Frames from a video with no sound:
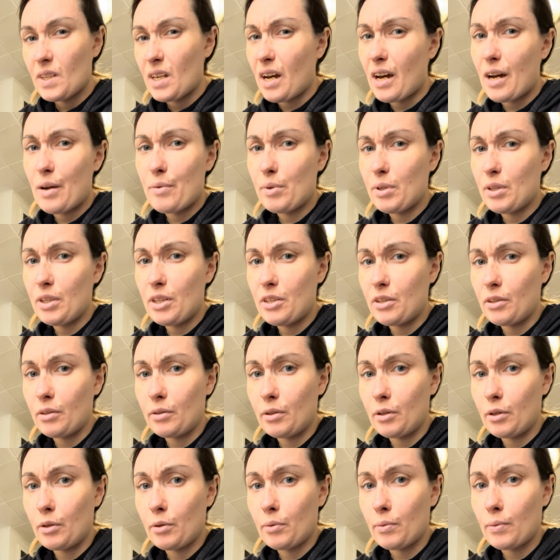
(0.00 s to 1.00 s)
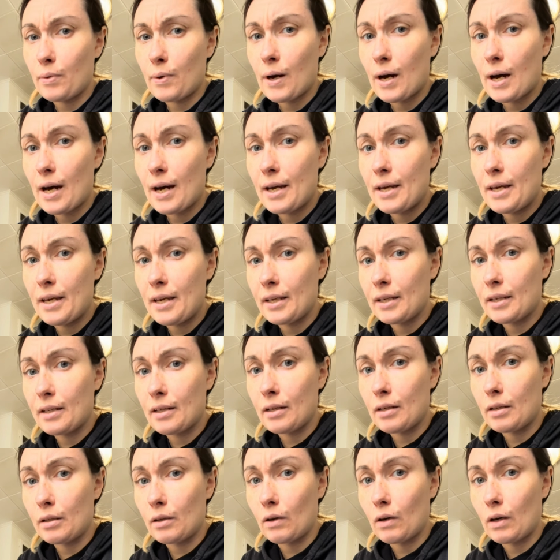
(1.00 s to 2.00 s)
I really don't know why it
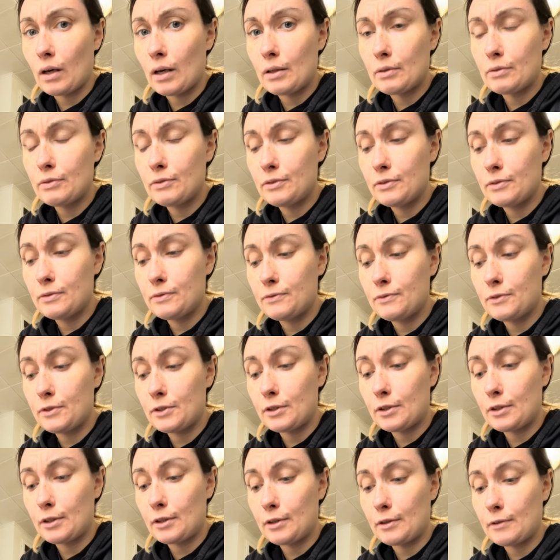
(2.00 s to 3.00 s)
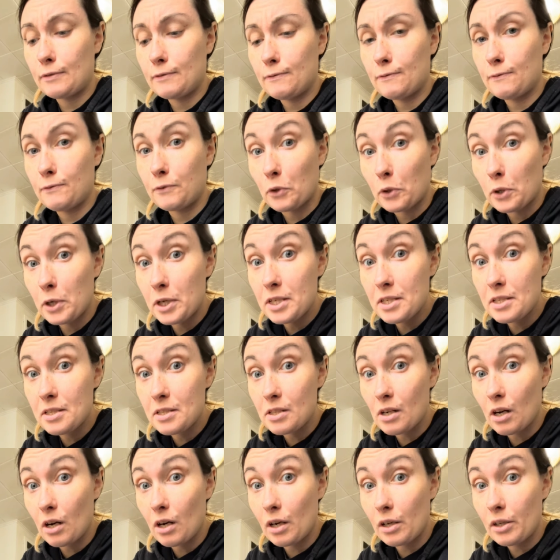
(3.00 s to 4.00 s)
cut off for voice
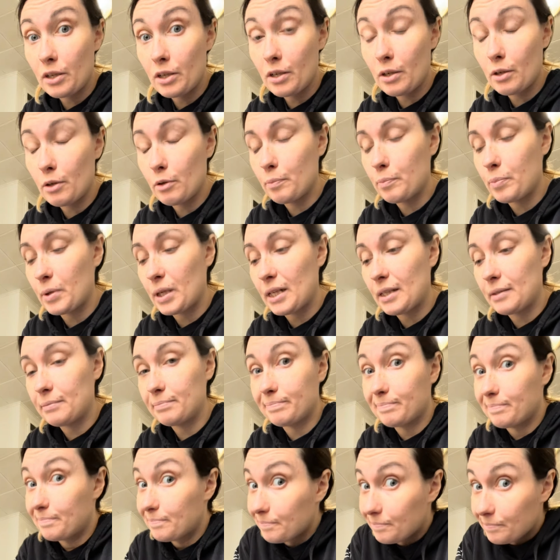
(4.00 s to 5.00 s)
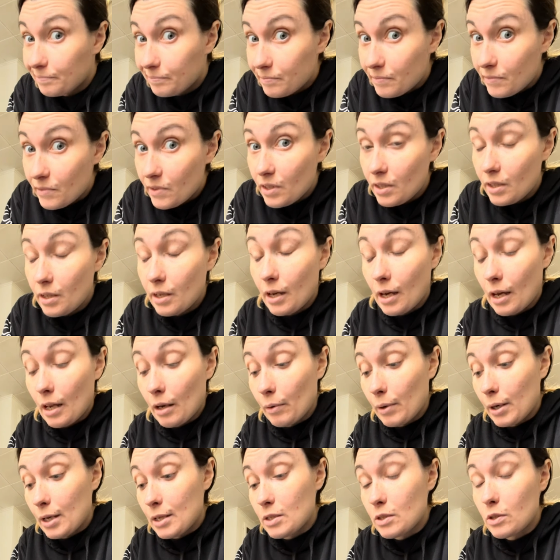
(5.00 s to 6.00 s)
audio, but
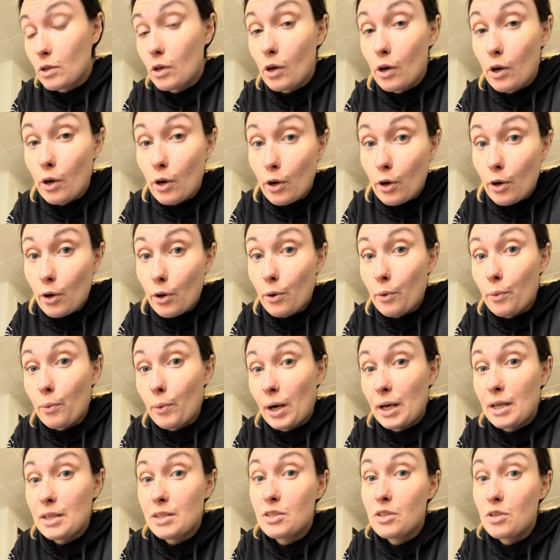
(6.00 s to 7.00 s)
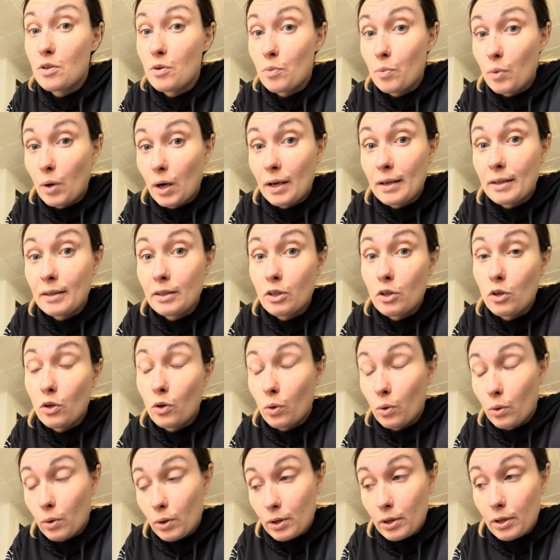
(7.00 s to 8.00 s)
anyways, 1 to
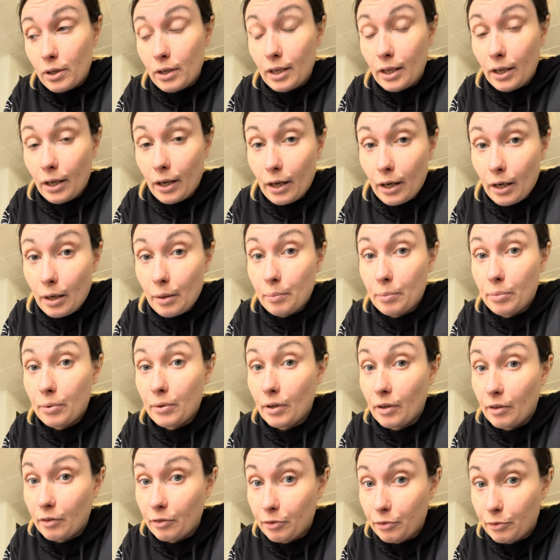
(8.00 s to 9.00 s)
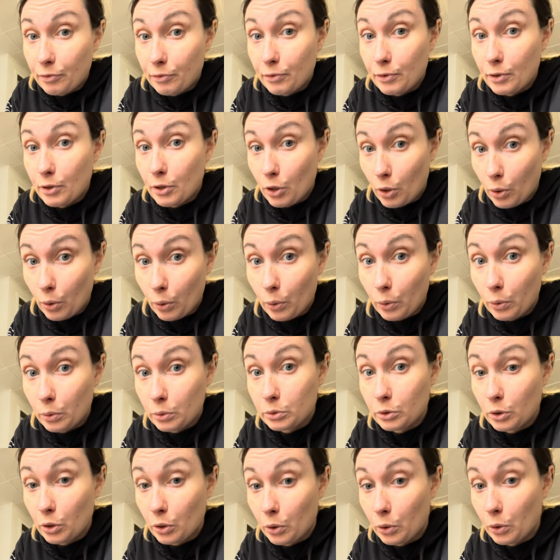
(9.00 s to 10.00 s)
1/4 cup of cold
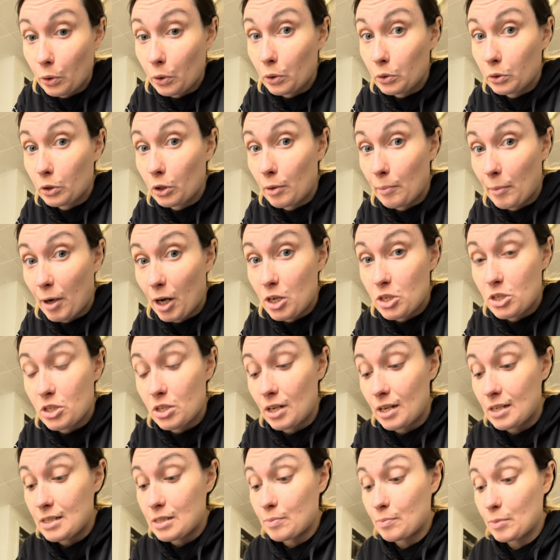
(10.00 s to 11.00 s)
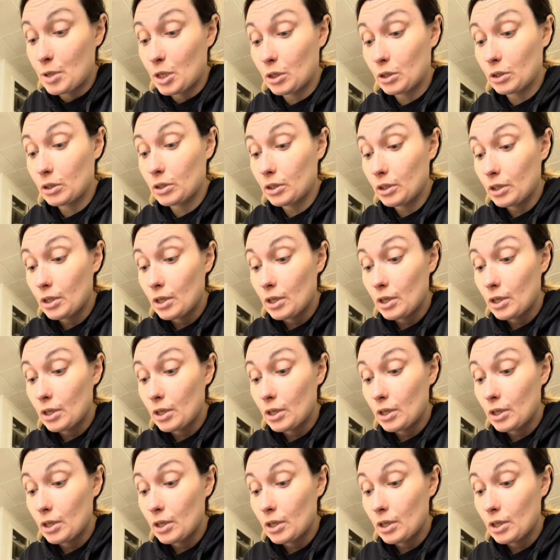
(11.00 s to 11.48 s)
homogenized milk.